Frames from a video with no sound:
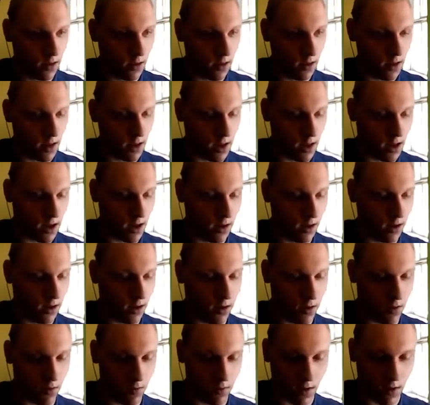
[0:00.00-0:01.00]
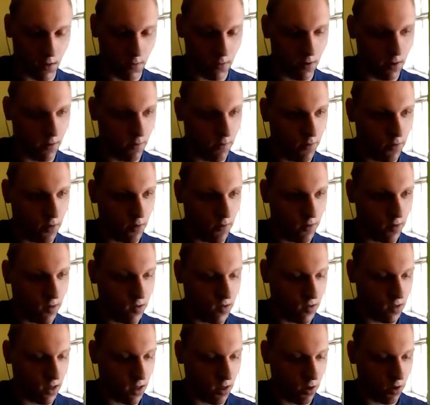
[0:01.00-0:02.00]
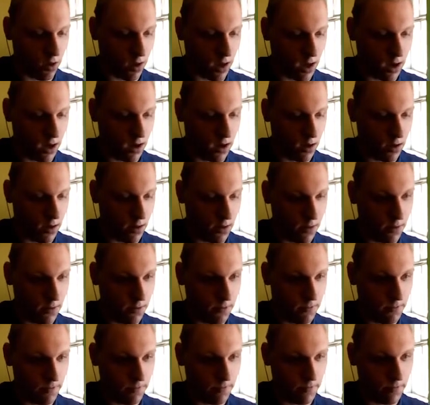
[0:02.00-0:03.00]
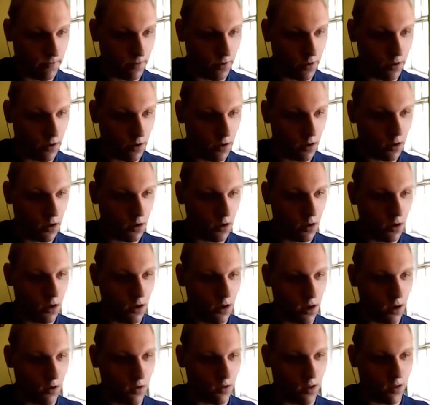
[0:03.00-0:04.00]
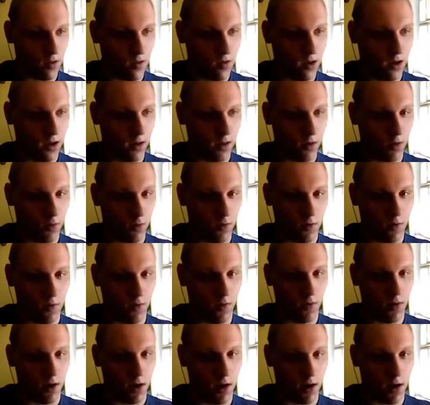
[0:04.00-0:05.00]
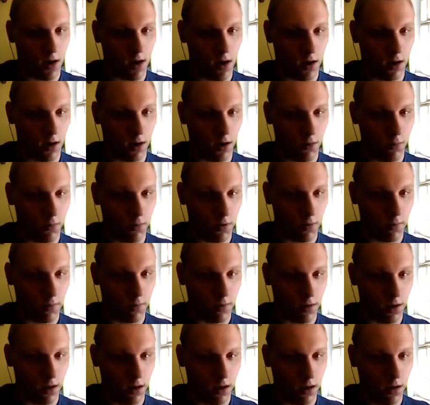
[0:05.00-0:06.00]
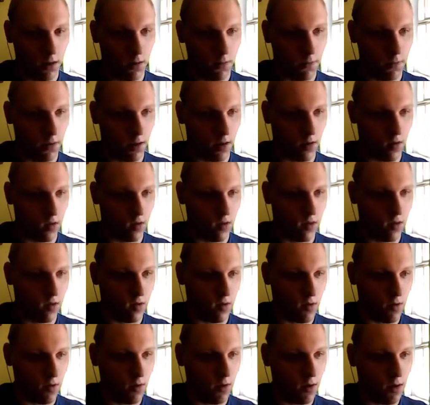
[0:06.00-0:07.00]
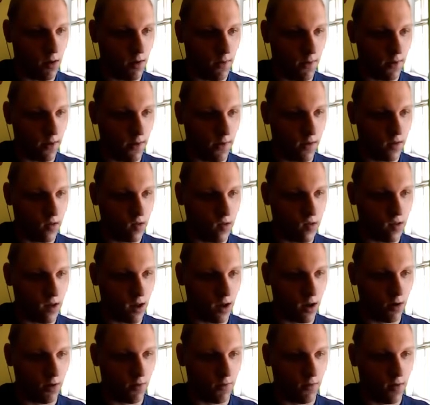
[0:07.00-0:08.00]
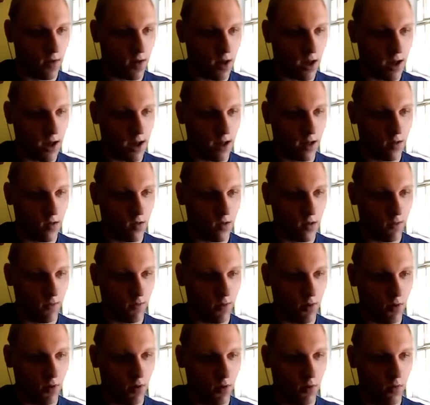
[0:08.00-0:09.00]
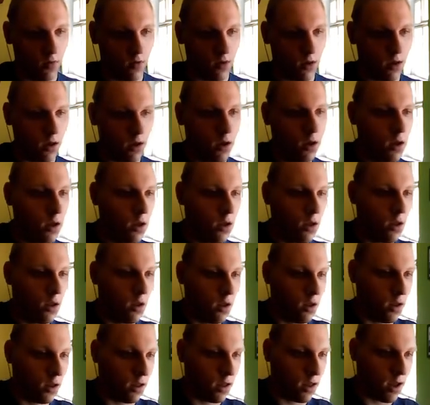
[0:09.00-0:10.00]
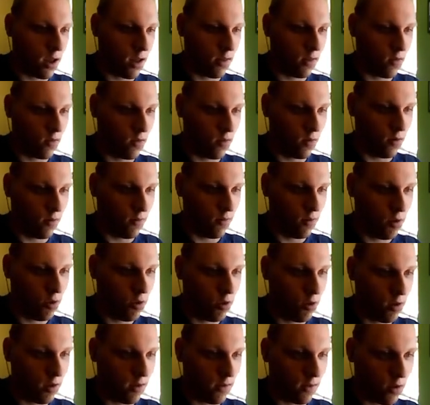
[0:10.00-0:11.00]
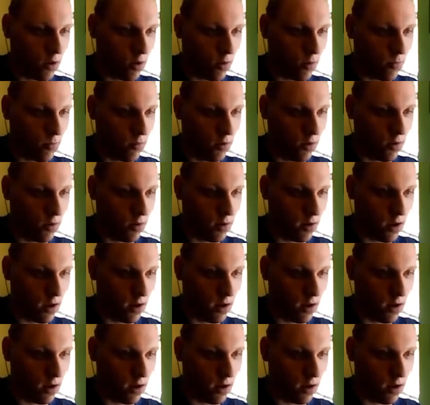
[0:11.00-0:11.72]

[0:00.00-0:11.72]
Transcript: and here type in /head. As you can see, those two are highlighted purplely because these are another set of tags that we're using. Again, to differentiate them, you can